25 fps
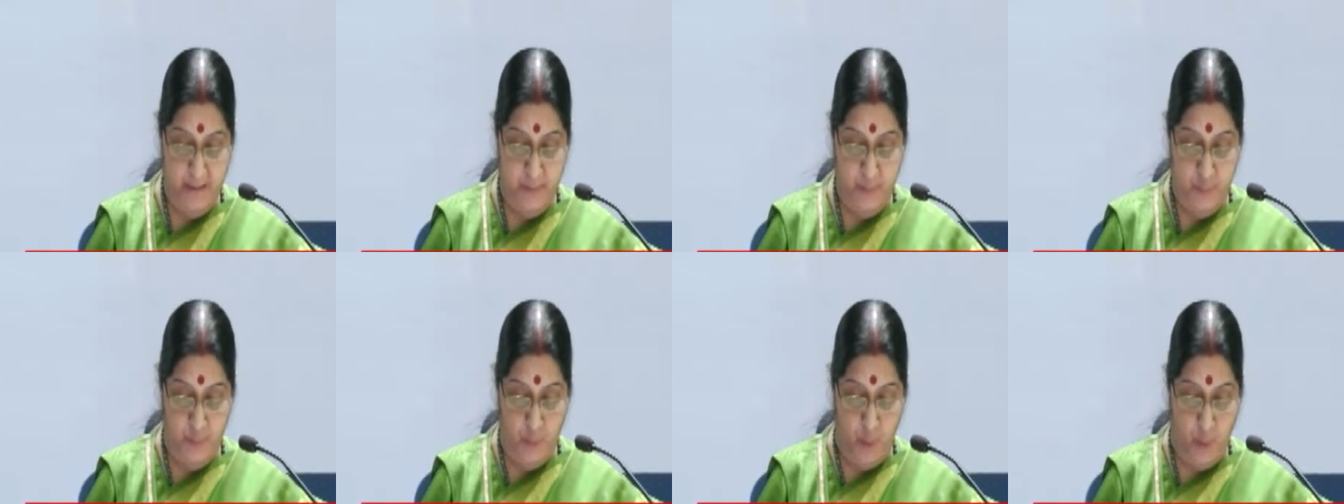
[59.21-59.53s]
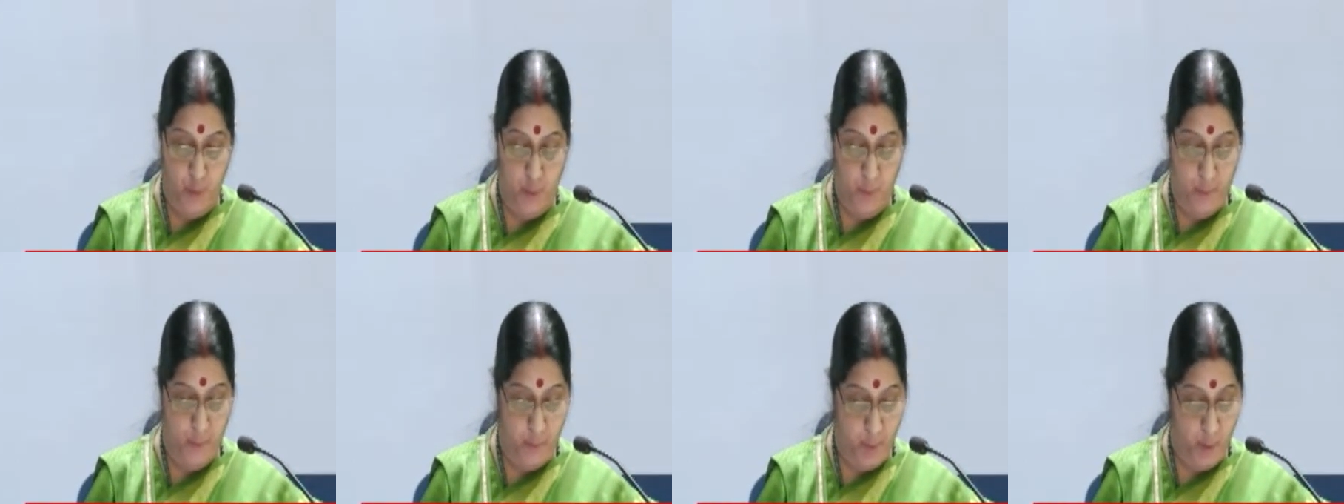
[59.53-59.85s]

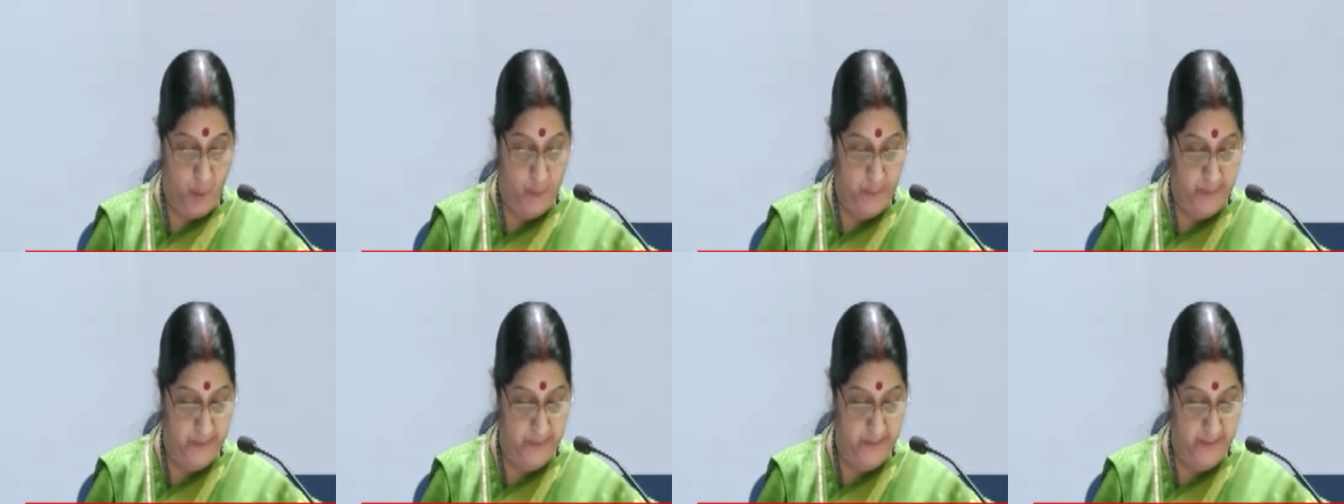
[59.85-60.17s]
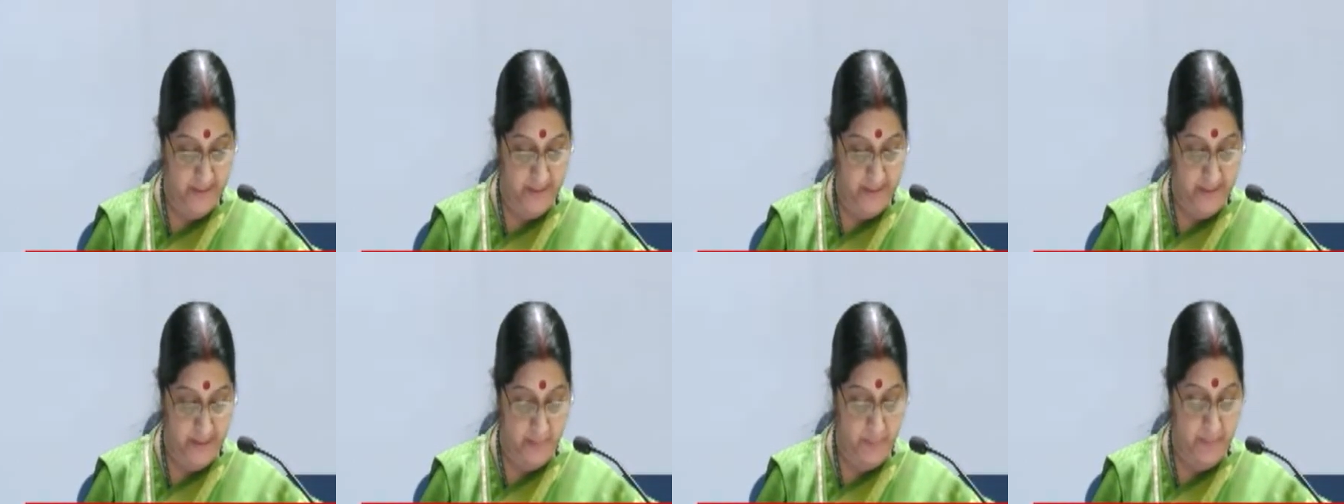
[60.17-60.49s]
strong bond
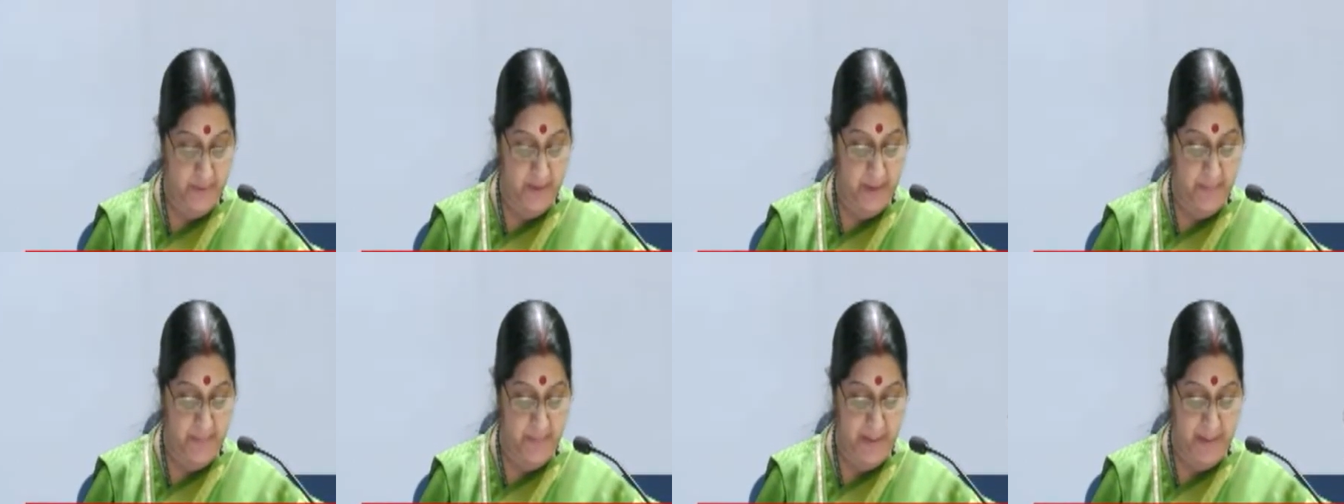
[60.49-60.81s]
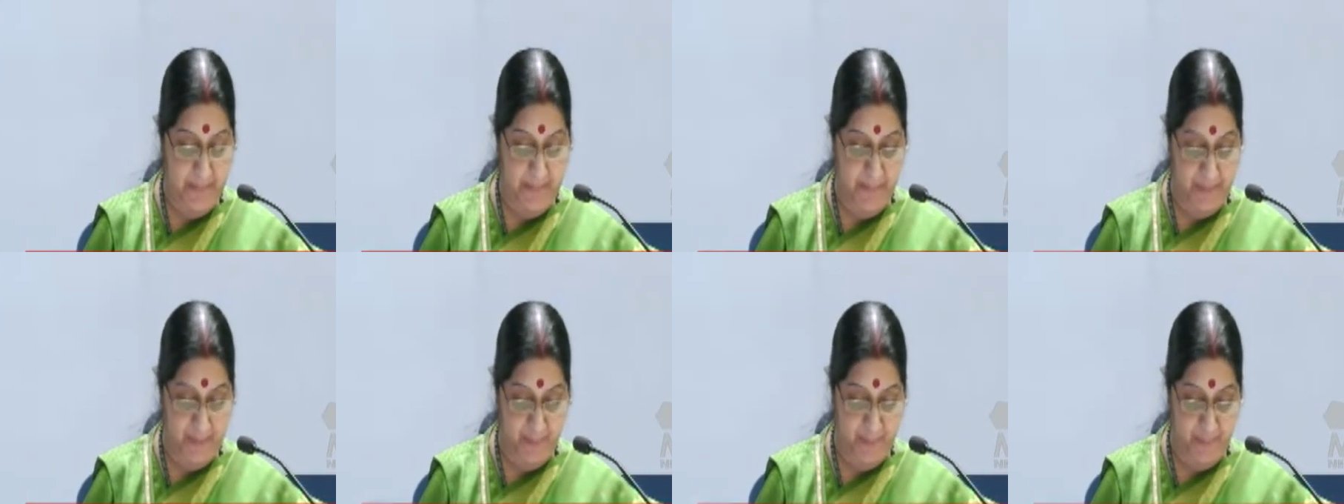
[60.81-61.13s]
with the
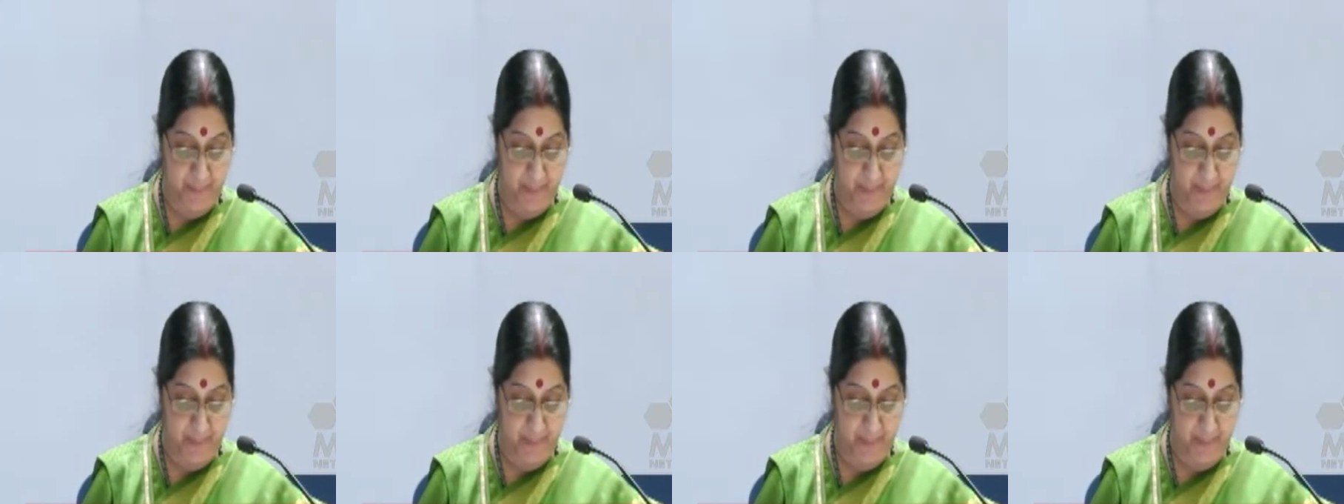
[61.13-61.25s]
people of